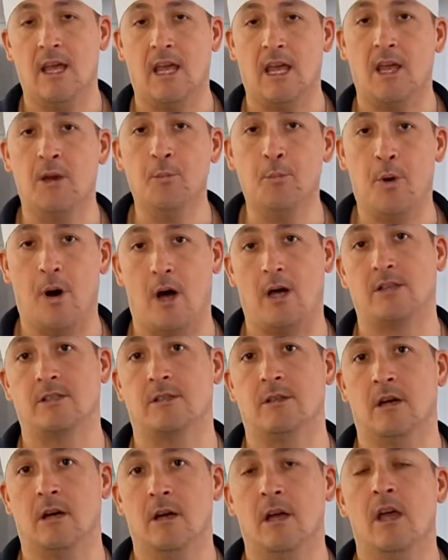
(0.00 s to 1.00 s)
in
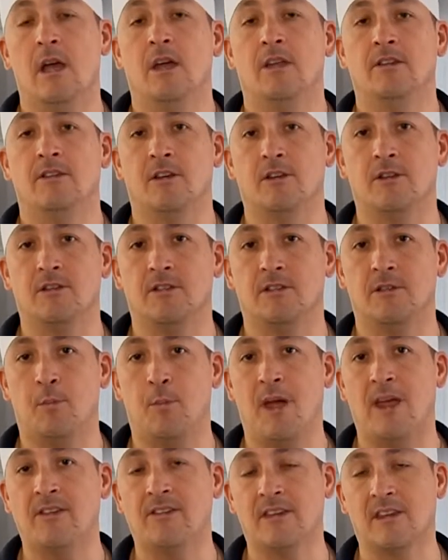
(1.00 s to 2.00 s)
PASTA to
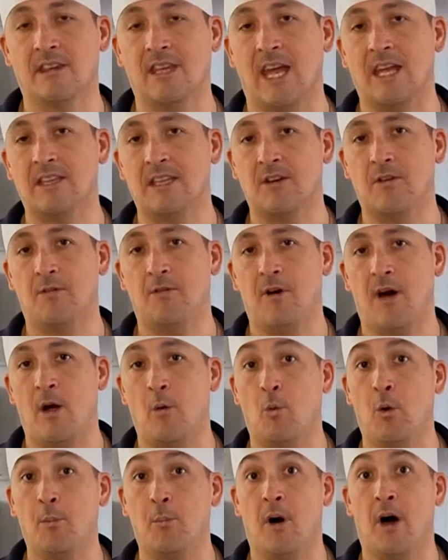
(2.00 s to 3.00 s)
basically identify
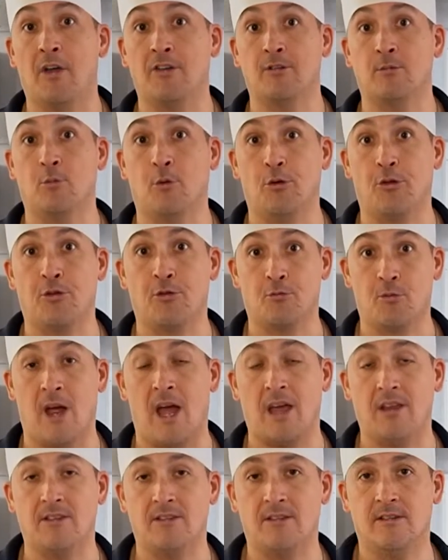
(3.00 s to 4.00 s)
what possible
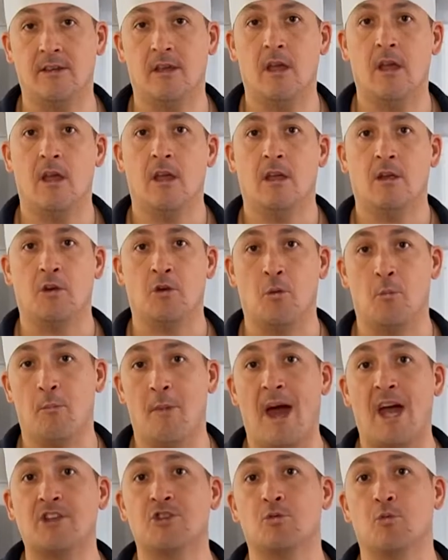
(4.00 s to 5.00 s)
threats
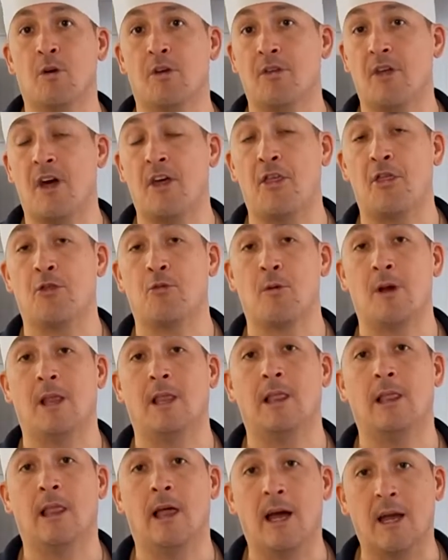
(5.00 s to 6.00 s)
match with a
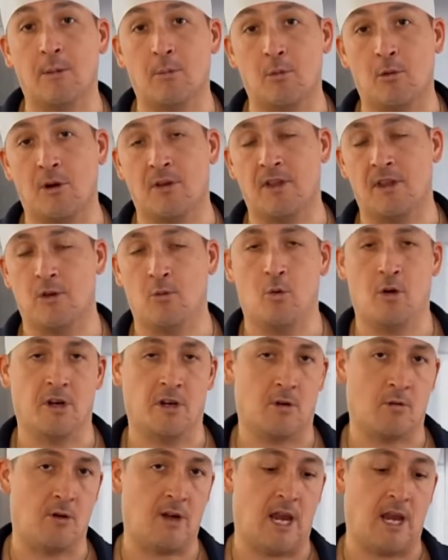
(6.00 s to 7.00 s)
threat library that you want
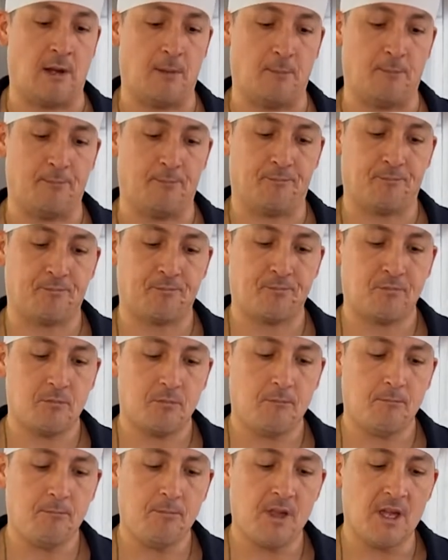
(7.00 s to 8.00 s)
to create.
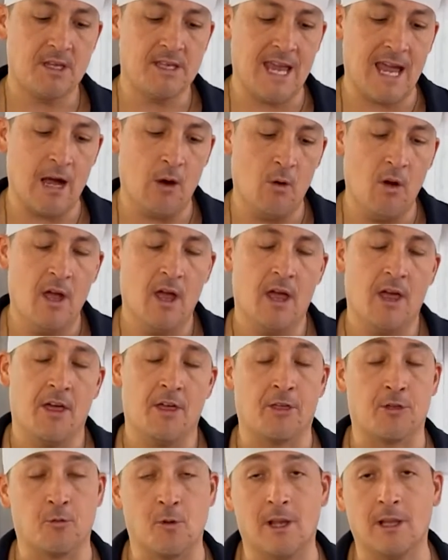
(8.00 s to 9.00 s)
Now,
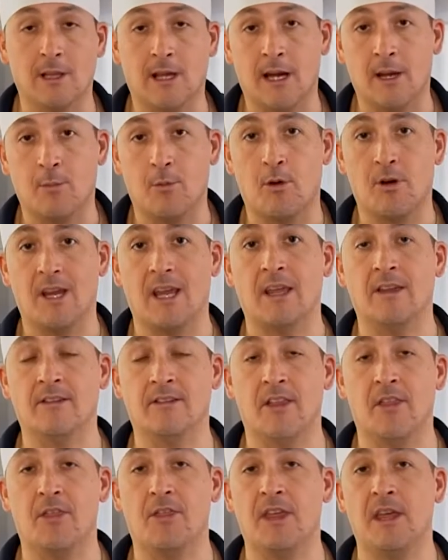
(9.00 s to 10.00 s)
threat library
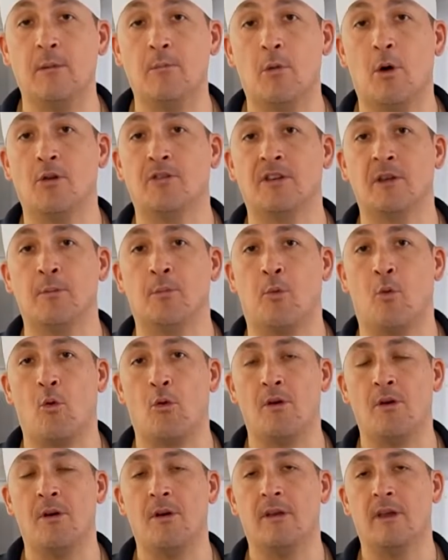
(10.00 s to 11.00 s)
is the most
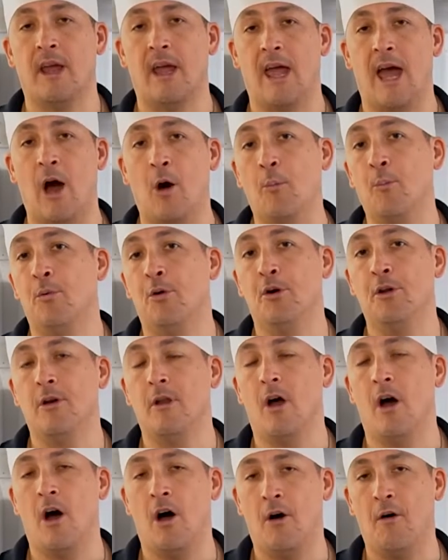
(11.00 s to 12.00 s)
important output
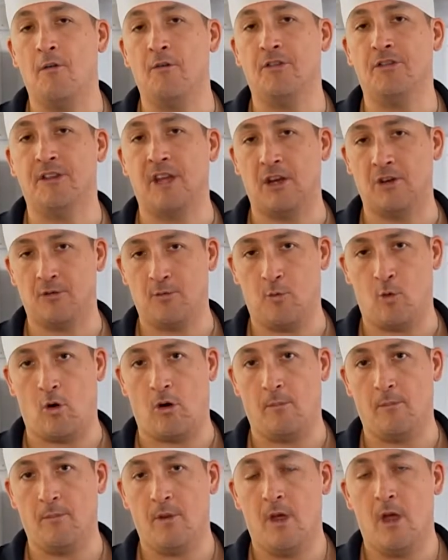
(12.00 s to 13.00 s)
of stage
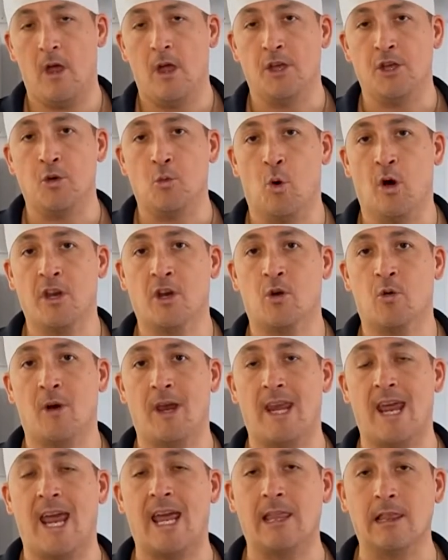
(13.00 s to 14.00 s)
4. You want to
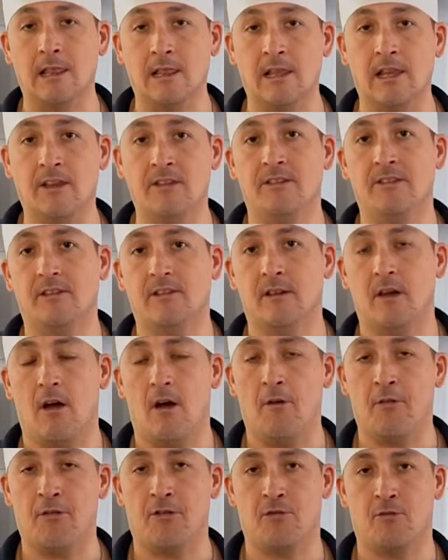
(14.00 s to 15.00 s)
create a list
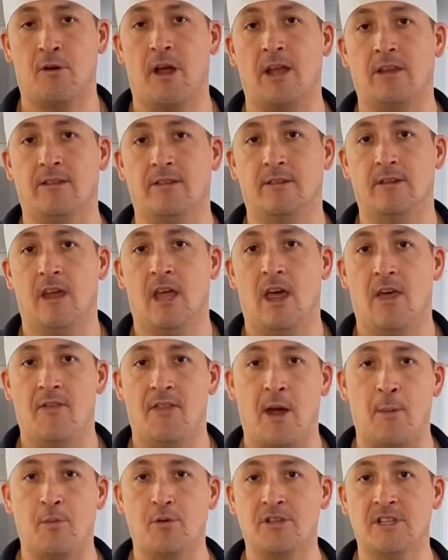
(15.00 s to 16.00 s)
of threats
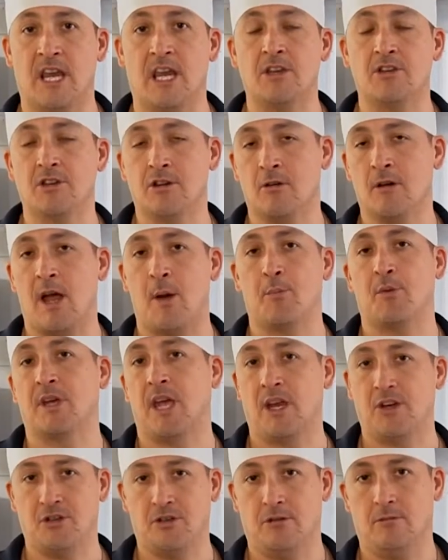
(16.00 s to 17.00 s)
that pertain to your
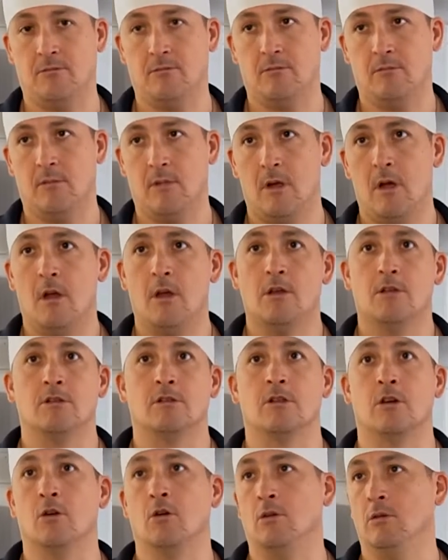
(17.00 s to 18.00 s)
application.
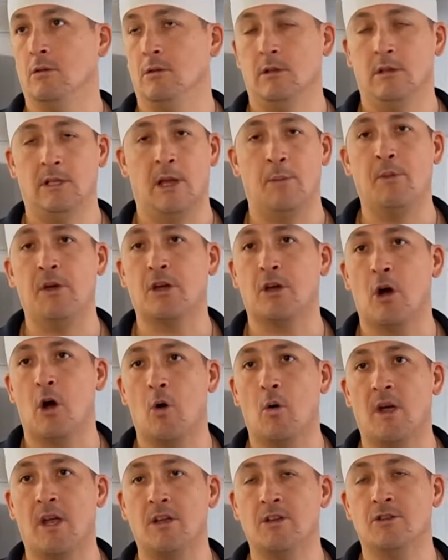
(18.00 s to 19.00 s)
So let me
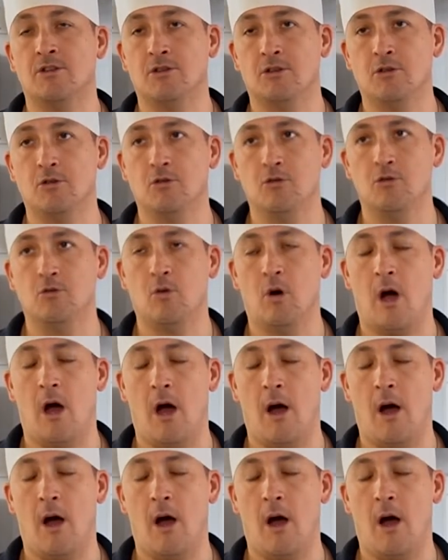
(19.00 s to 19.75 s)
go into